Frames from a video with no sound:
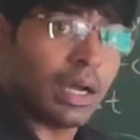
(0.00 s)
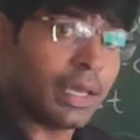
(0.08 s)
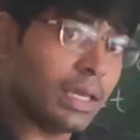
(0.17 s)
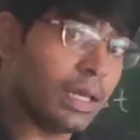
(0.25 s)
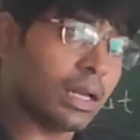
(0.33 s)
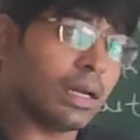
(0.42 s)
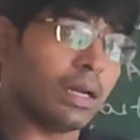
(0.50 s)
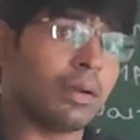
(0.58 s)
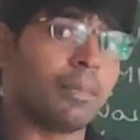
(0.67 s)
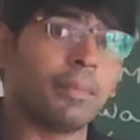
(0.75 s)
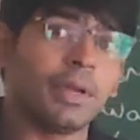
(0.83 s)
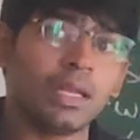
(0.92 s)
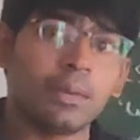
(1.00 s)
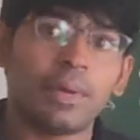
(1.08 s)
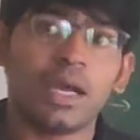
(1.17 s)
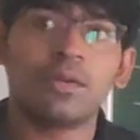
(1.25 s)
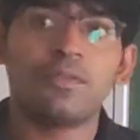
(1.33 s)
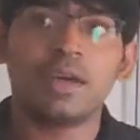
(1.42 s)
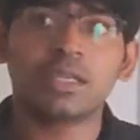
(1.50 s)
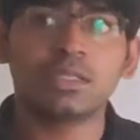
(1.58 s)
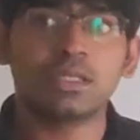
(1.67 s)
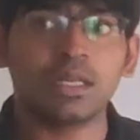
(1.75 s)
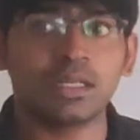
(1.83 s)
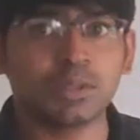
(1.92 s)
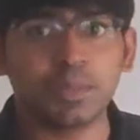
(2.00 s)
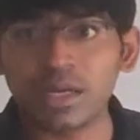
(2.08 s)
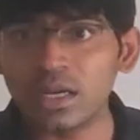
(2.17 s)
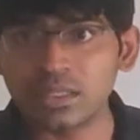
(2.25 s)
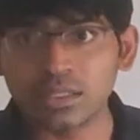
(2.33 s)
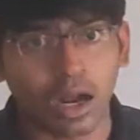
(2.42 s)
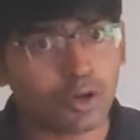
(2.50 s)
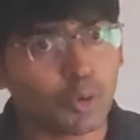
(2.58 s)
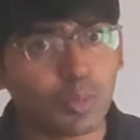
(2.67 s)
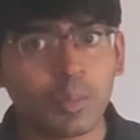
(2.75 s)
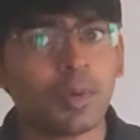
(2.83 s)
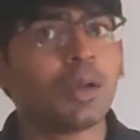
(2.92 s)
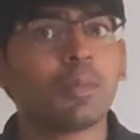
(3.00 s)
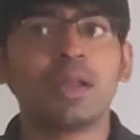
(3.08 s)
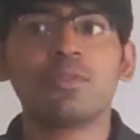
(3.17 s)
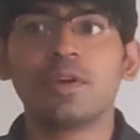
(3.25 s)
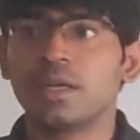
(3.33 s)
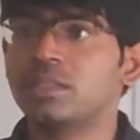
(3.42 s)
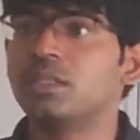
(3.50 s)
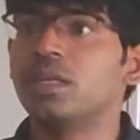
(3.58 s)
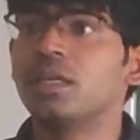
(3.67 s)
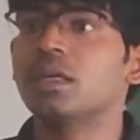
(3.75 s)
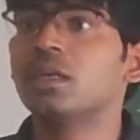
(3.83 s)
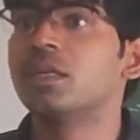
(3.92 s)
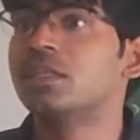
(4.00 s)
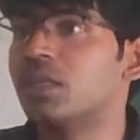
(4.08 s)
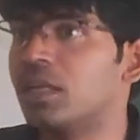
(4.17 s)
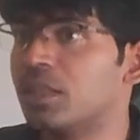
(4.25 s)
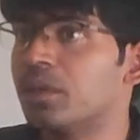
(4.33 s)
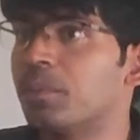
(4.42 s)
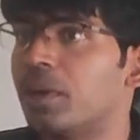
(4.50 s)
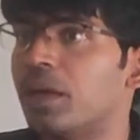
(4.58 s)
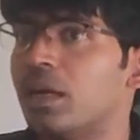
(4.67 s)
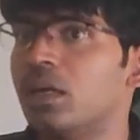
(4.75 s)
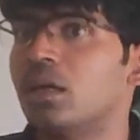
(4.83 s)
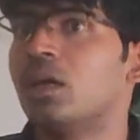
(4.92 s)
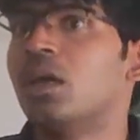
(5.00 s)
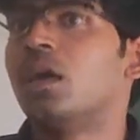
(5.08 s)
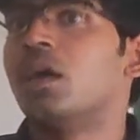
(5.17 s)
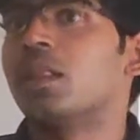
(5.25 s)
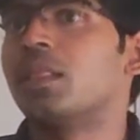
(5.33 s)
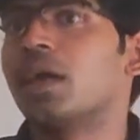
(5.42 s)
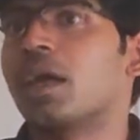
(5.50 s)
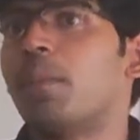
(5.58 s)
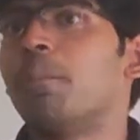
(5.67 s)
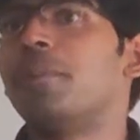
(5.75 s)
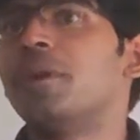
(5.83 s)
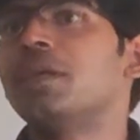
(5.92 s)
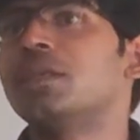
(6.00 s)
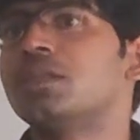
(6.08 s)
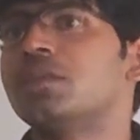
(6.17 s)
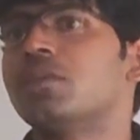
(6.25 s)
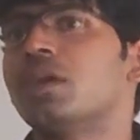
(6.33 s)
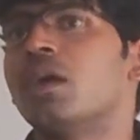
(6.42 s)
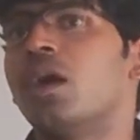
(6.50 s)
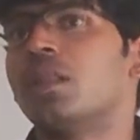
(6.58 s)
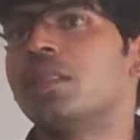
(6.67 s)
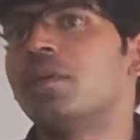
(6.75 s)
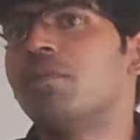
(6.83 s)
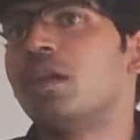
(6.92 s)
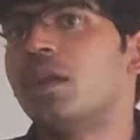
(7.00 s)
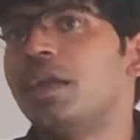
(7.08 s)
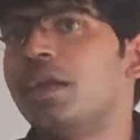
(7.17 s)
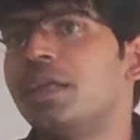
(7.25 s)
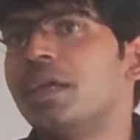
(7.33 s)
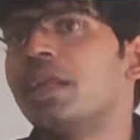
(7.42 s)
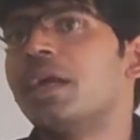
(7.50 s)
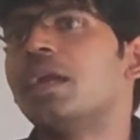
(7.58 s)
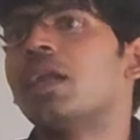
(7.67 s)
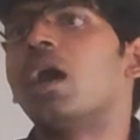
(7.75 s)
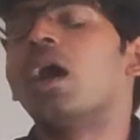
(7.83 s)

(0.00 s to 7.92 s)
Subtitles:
Here many manufacturers, because automobile manufacturing is nothing but the companies, they will integrate